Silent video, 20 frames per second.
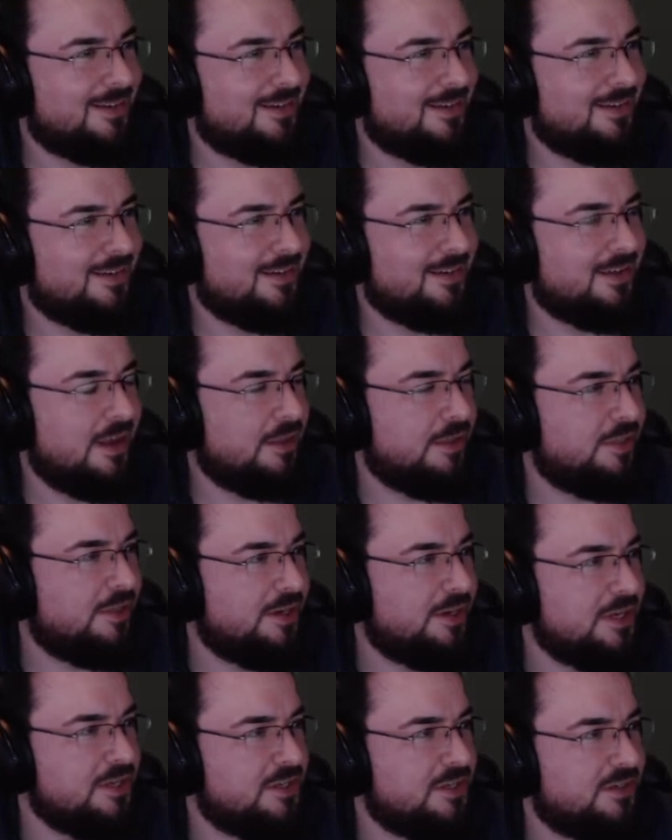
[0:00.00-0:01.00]

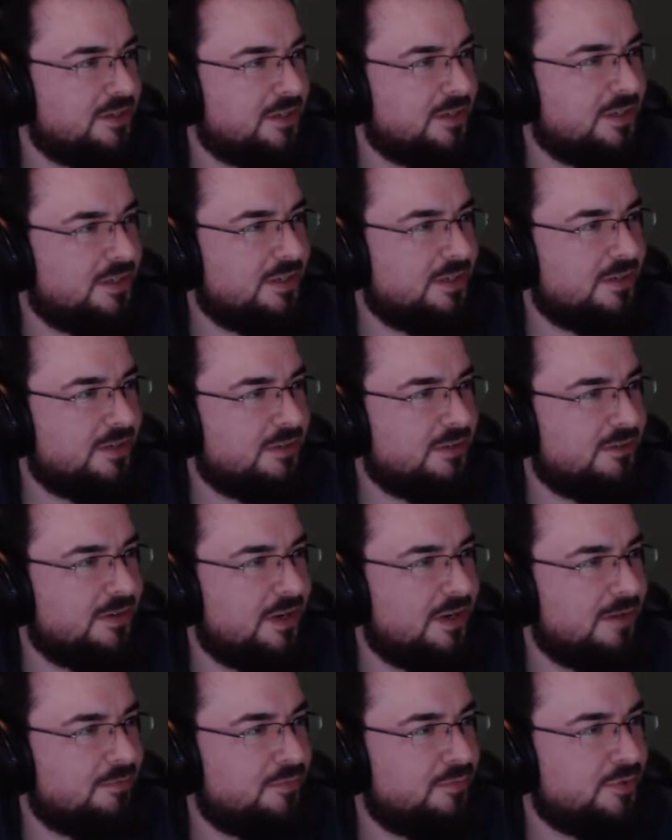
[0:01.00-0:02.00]
3, sorry. So
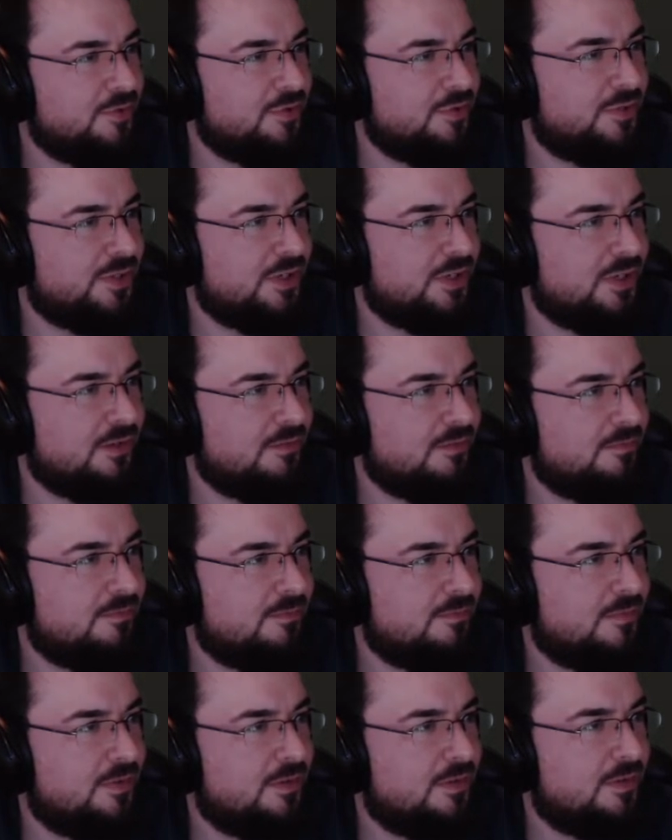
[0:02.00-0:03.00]
I'm producing,
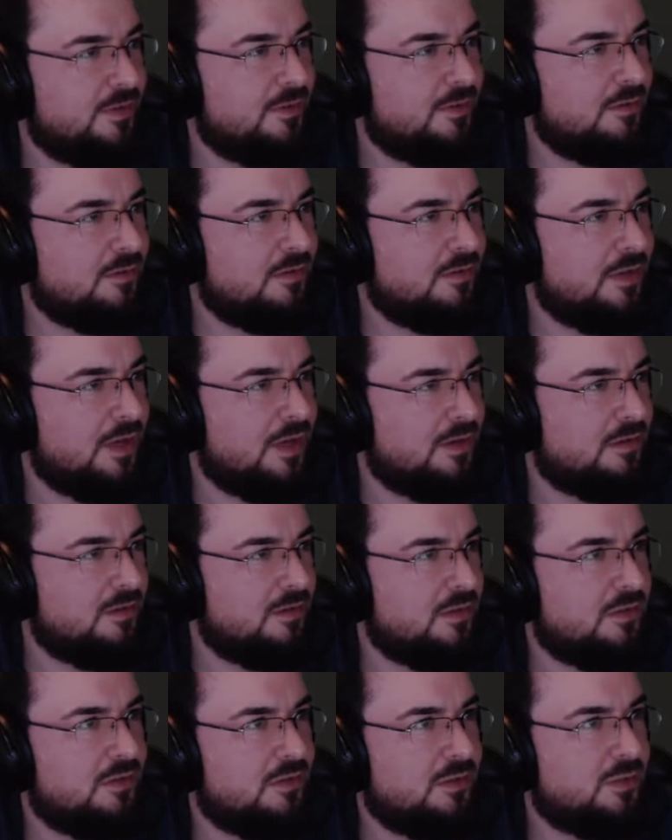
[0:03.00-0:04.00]
yeah,
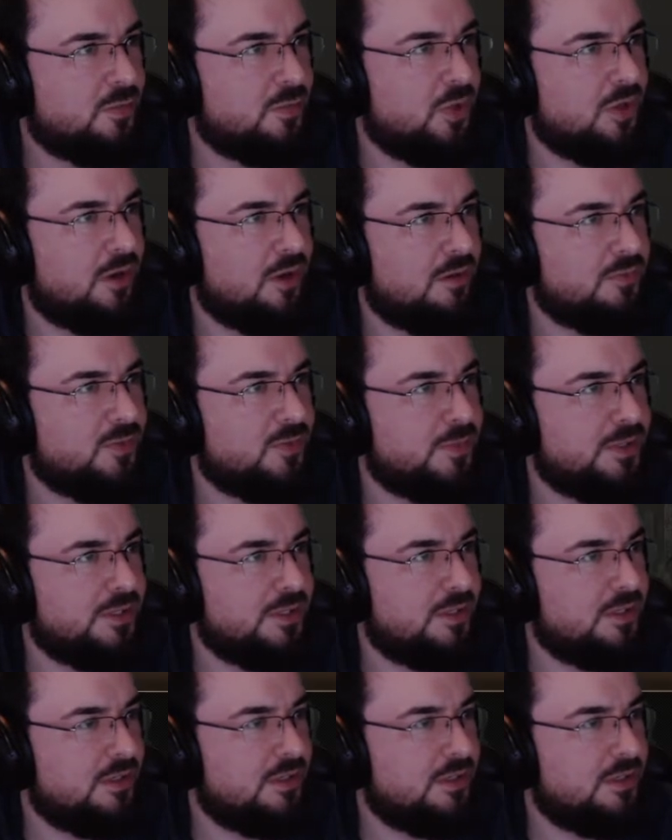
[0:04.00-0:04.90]
small arms basically.